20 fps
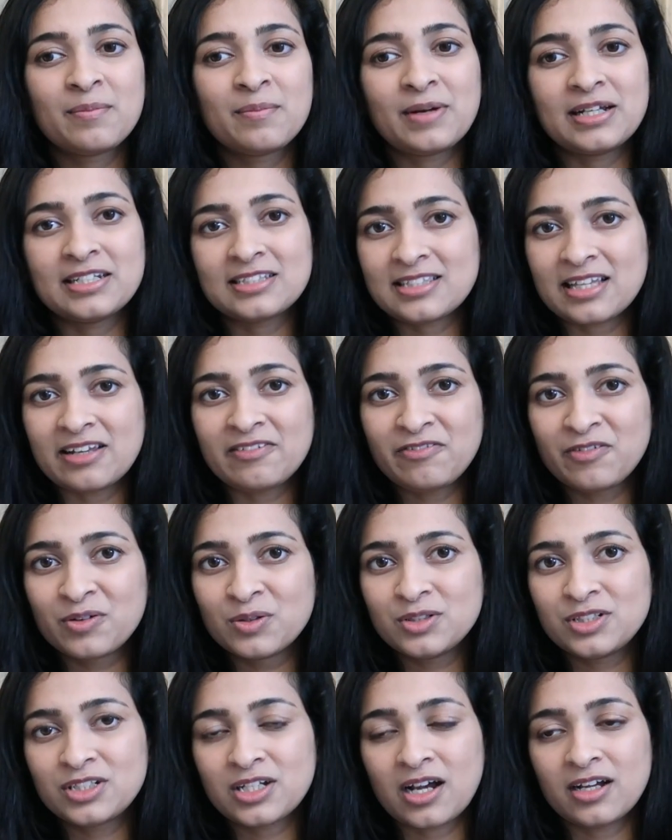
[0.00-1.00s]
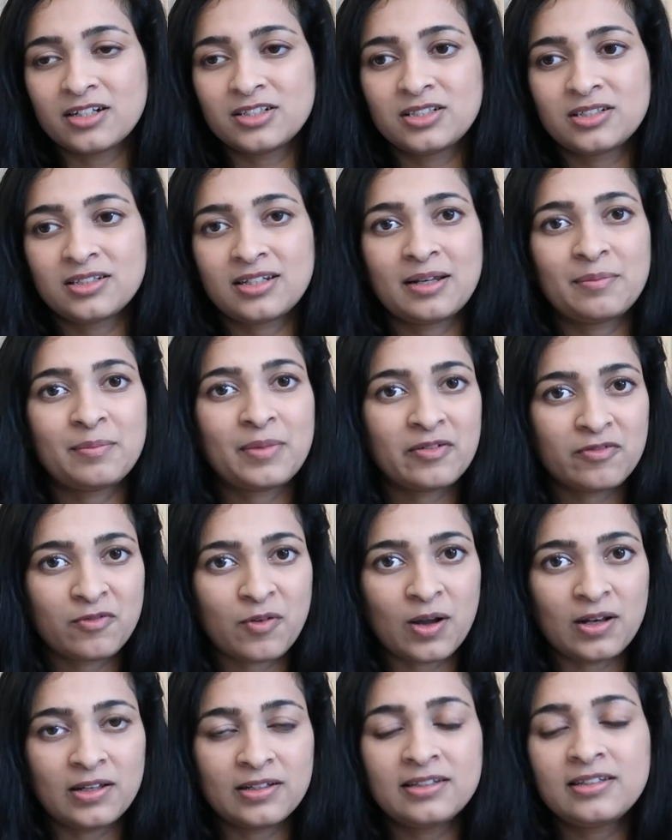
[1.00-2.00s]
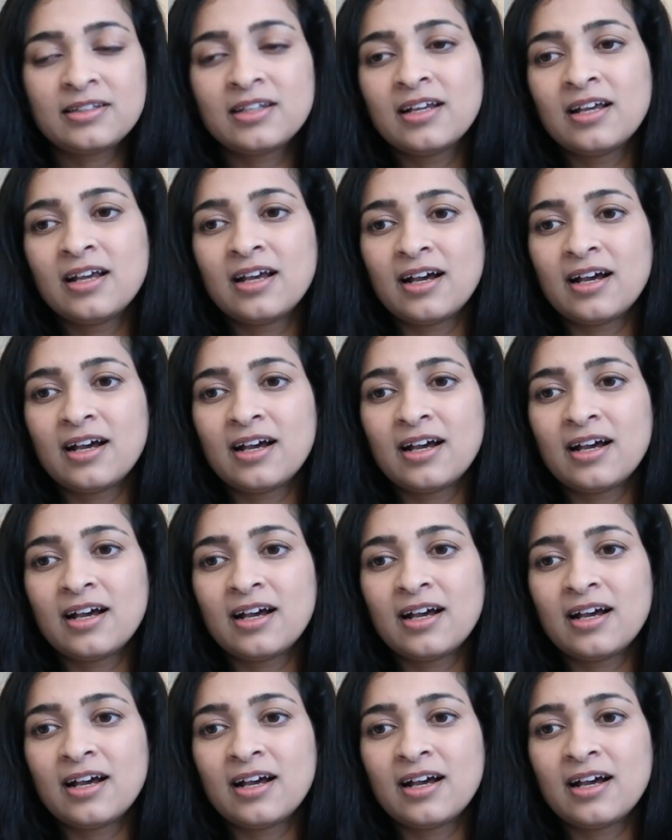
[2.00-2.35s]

my cell phone charger and my wallet,